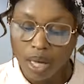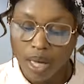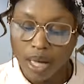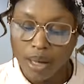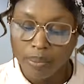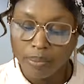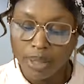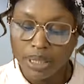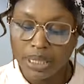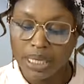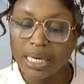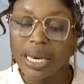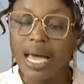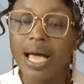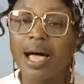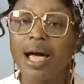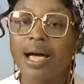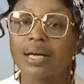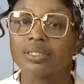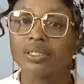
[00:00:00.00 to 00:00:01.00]

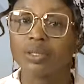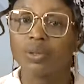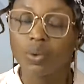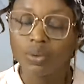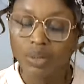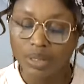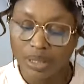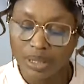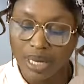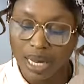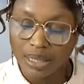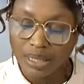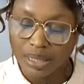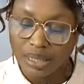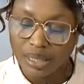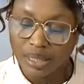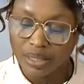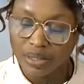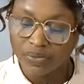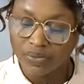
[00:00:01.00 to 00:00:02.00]
Manila has
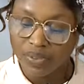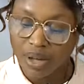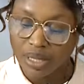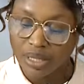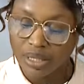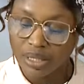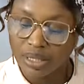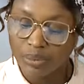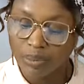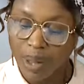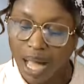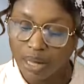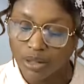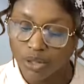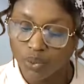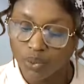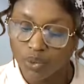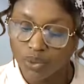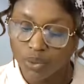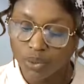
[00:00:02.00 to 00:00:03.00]
long-standing defense
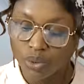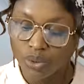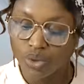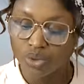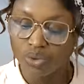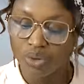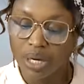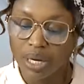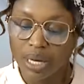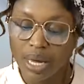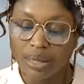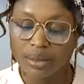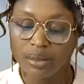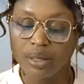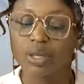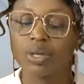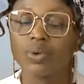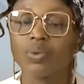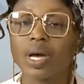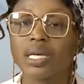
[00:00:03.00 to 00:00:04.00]
pacts with Australia and
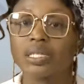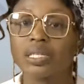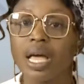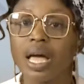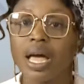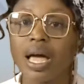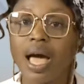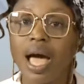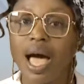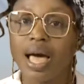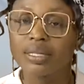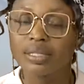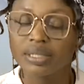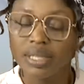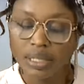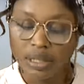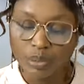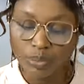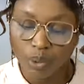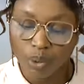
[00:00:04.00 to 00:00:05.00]
the US and is
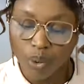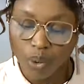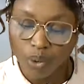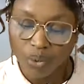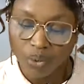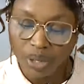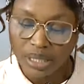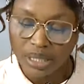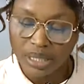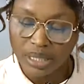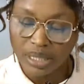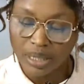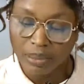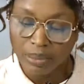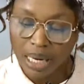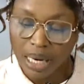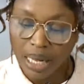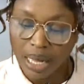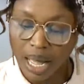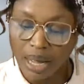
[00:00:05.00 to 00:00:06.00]
exploring
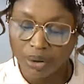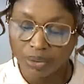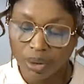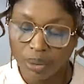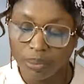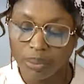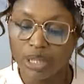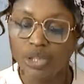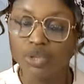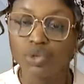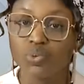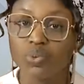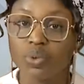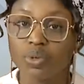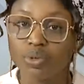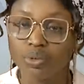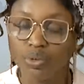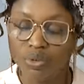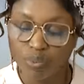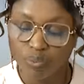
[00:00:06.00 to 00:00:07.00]
similar agreement
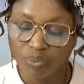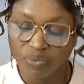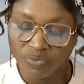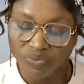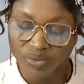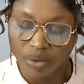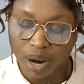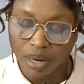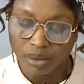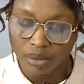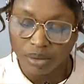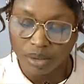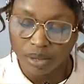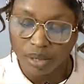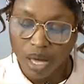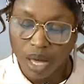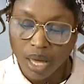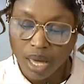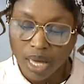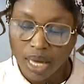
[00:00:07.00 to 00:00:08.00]
with France.
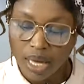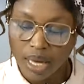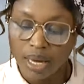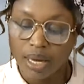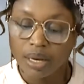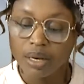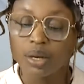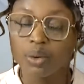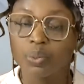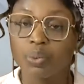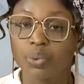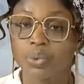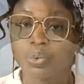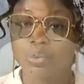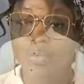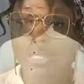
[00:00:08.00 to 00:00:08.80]
In April, the